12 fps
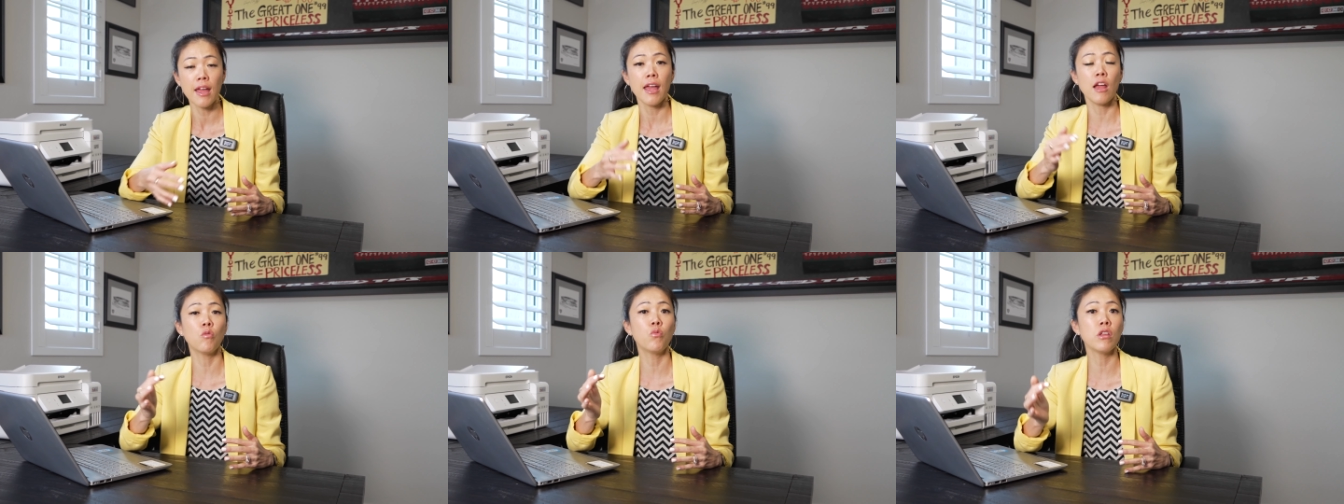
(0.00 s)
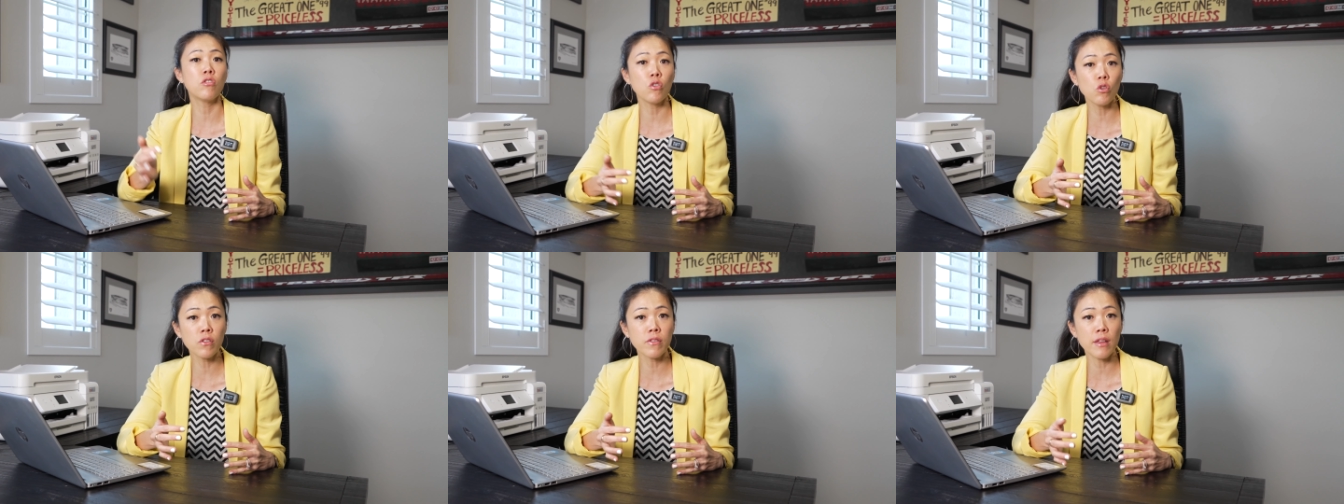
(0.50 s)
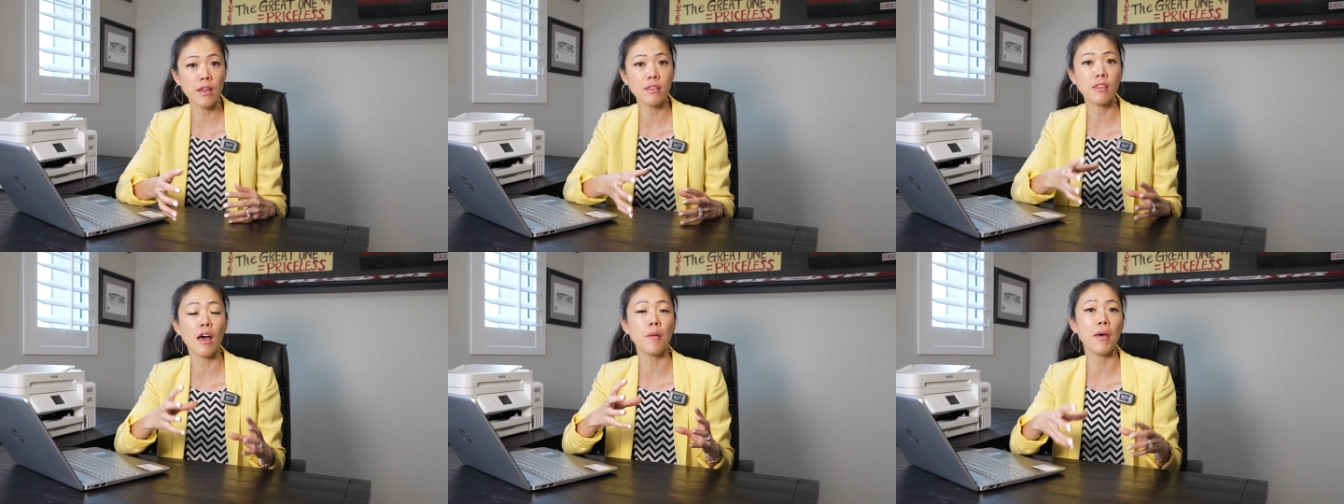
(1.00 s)
and reducing
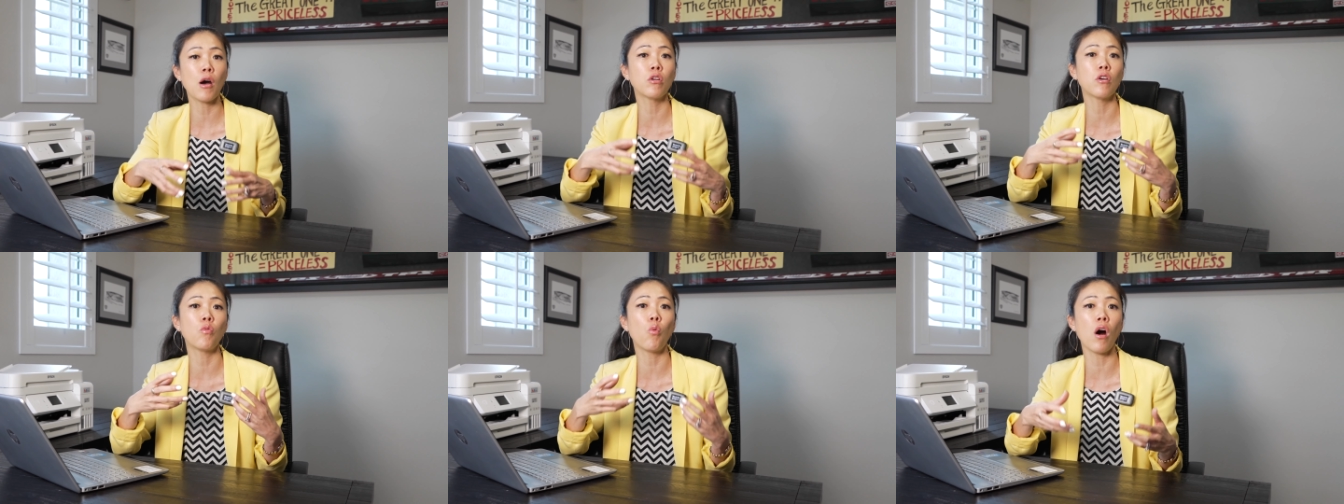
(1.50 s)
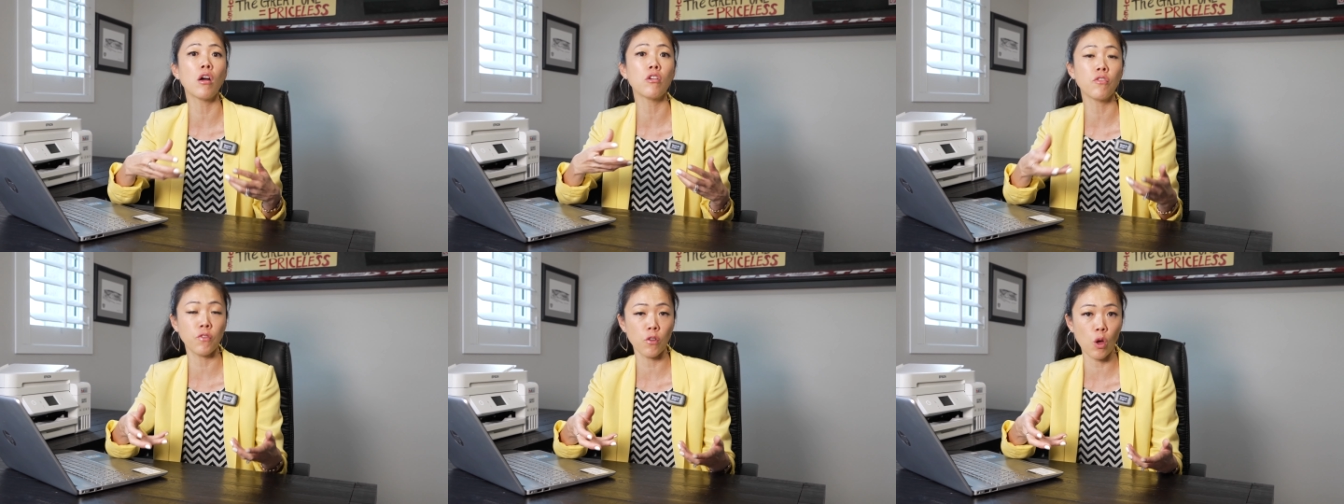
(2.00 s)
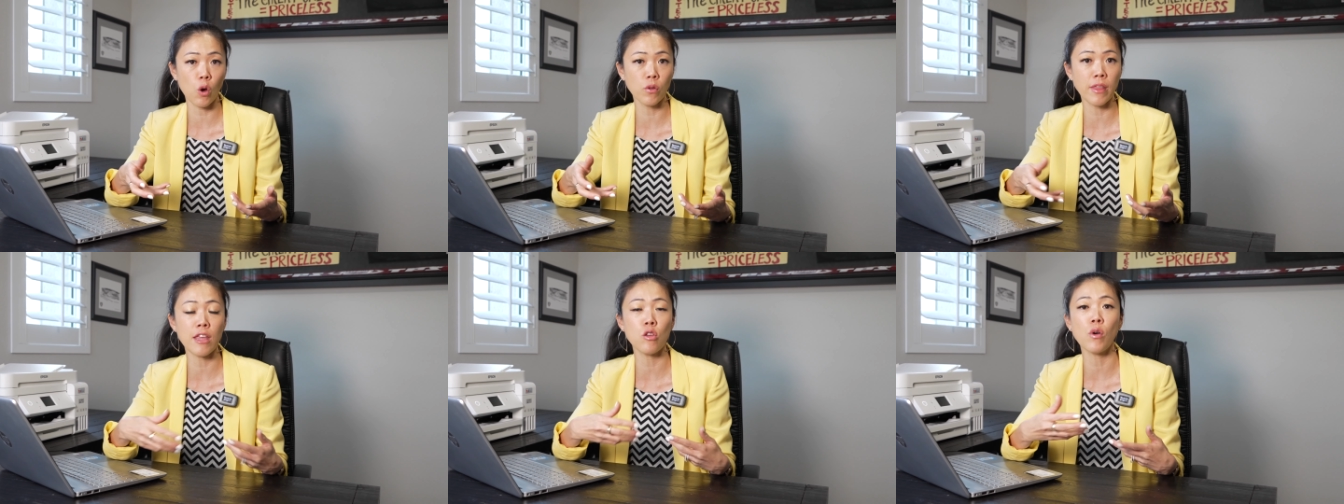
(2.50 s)
the amount of water flow
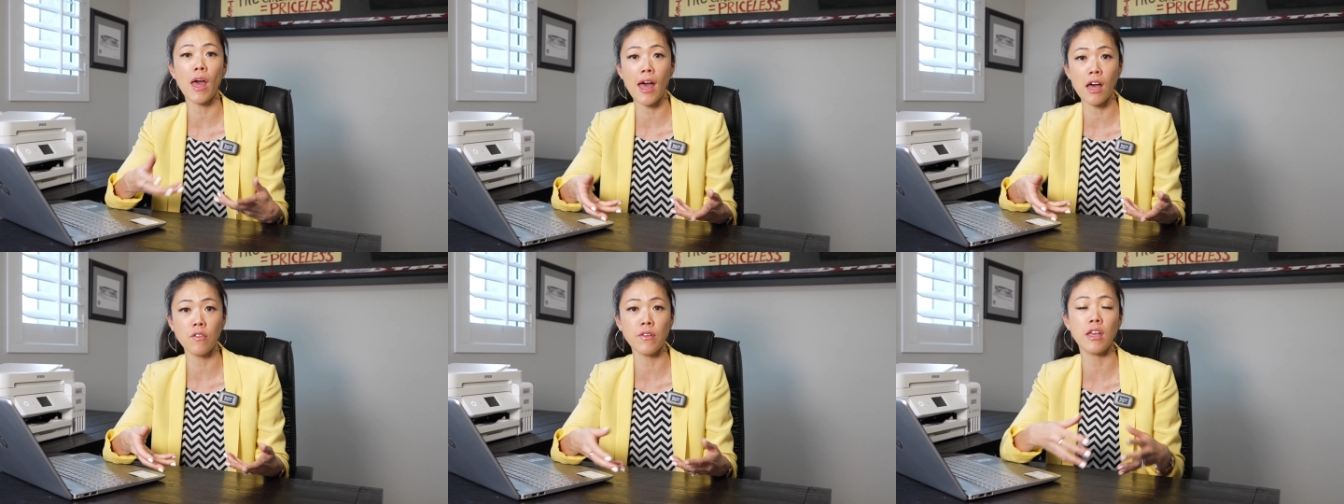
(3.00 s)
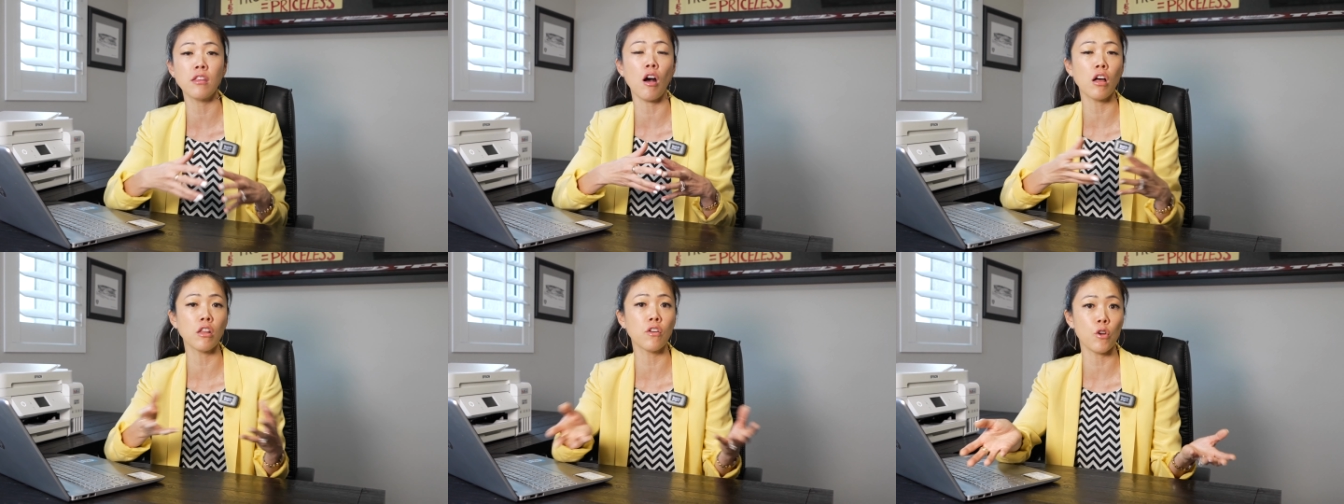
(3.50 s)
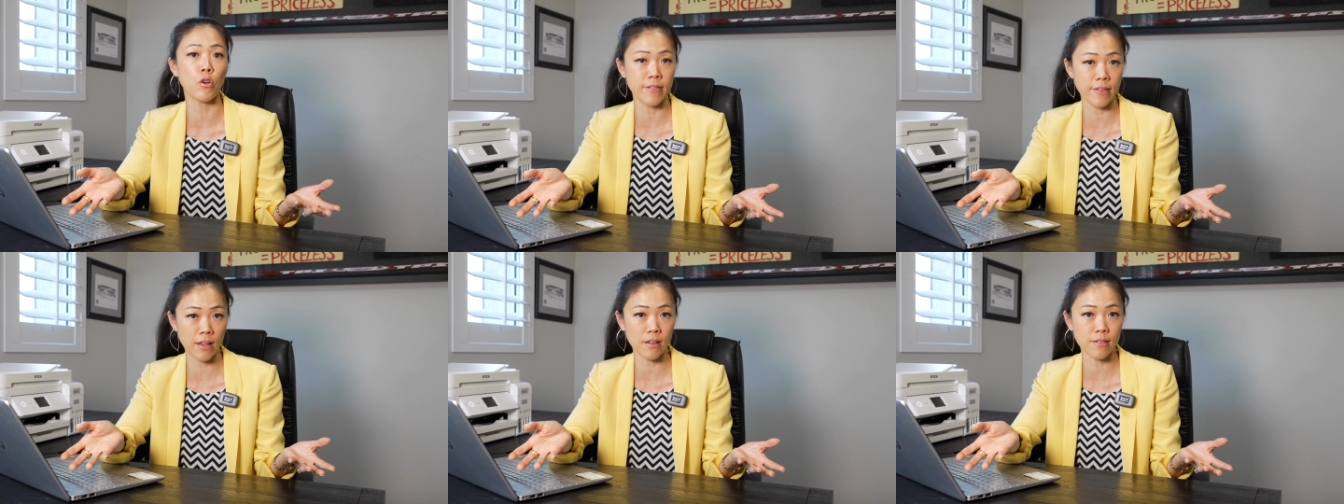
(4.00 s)
that you have in all of your
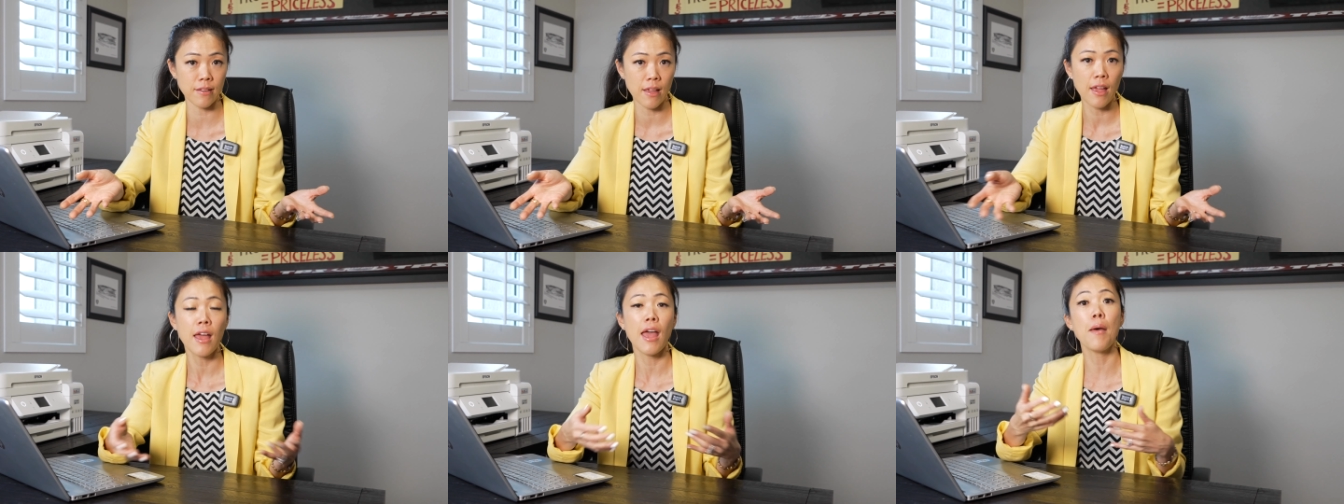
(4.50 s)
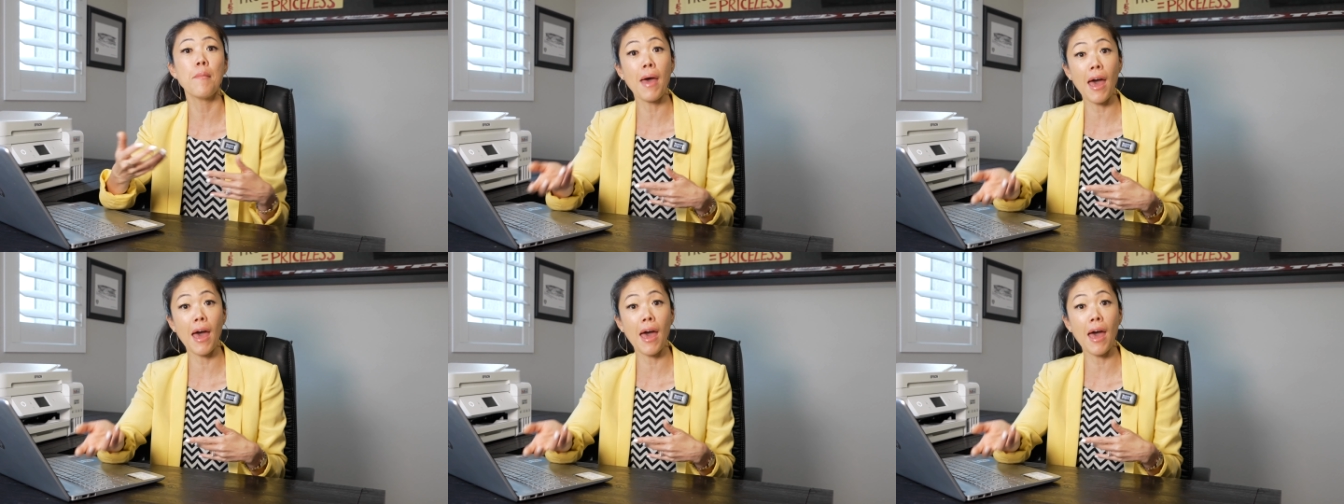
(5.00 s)
sinks and